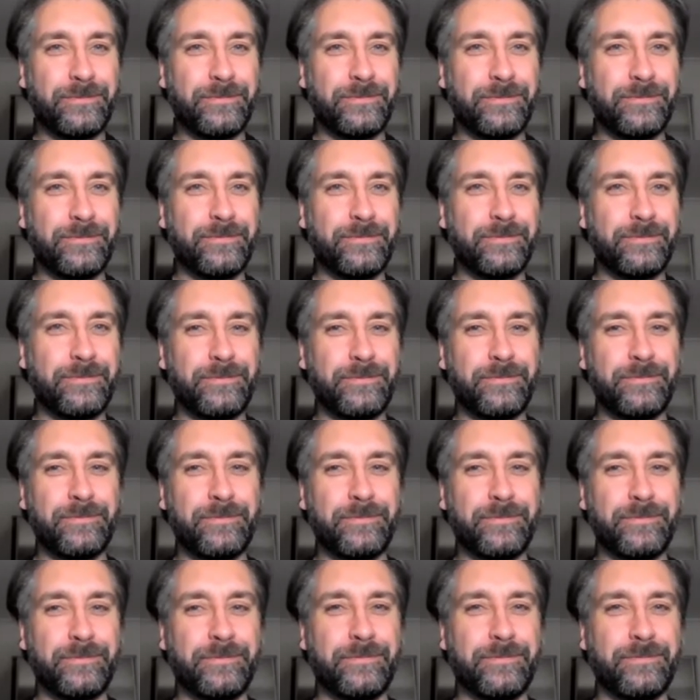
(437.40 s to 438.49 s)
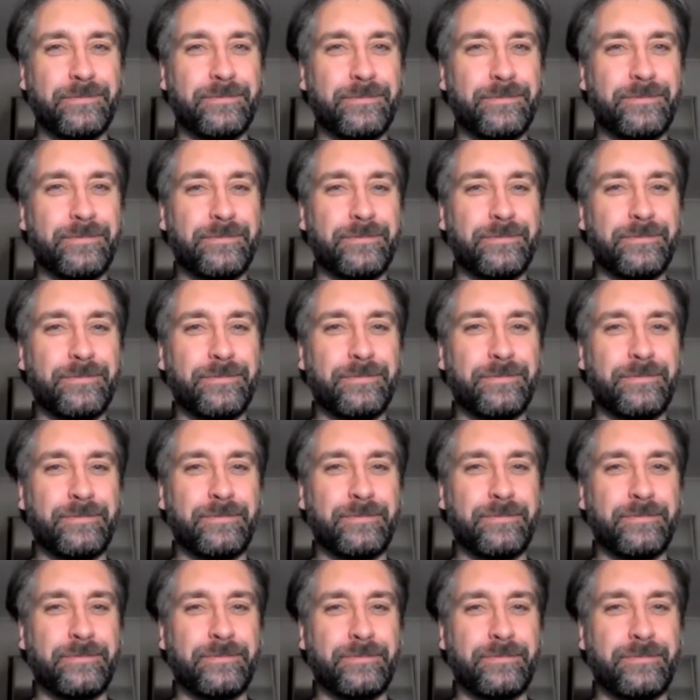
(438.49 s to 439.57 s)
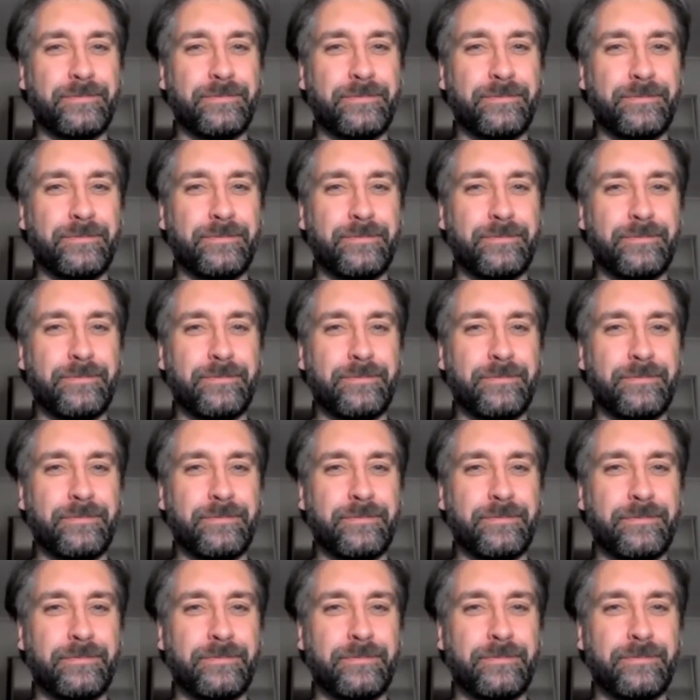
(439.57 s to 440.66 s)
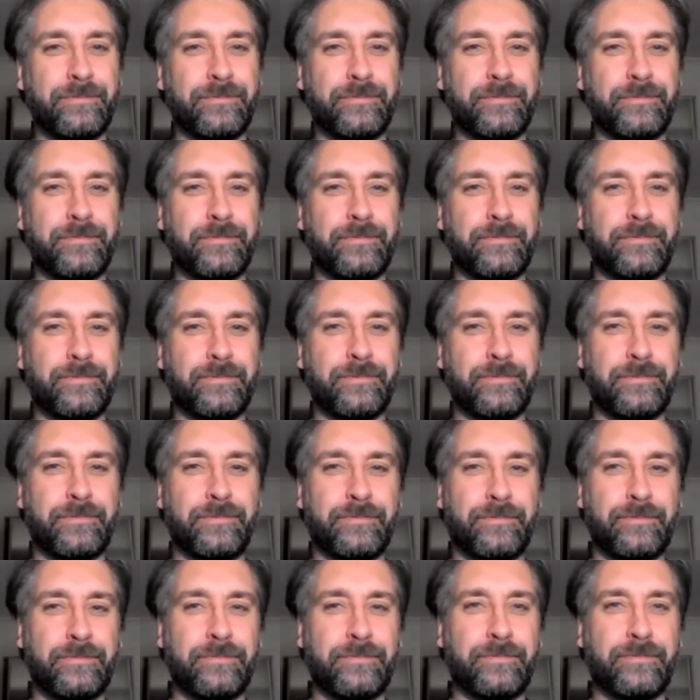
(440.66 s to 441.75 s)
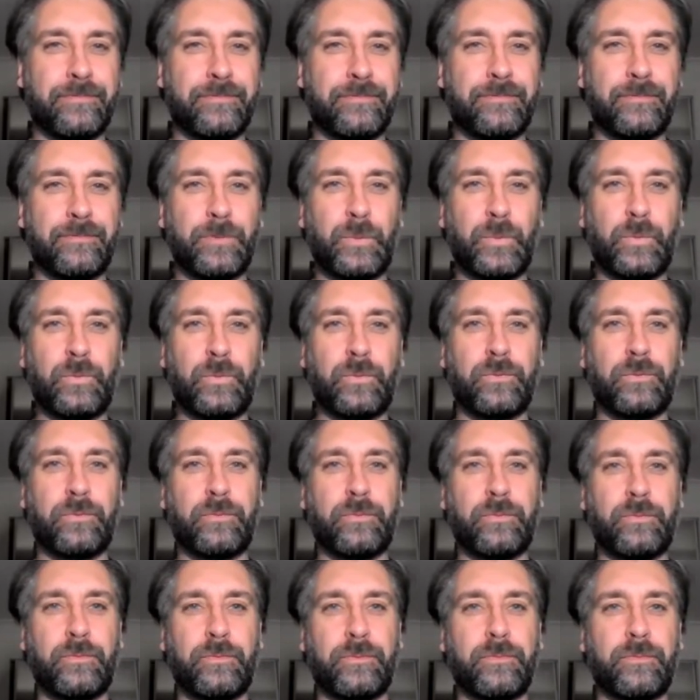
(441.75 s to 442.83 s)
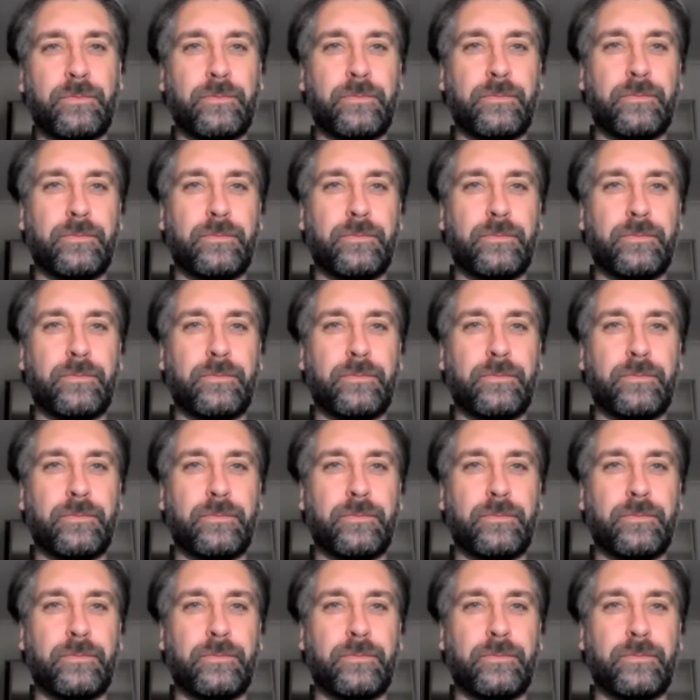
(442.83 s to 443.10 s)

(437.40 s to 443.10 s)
This person isn't speaking.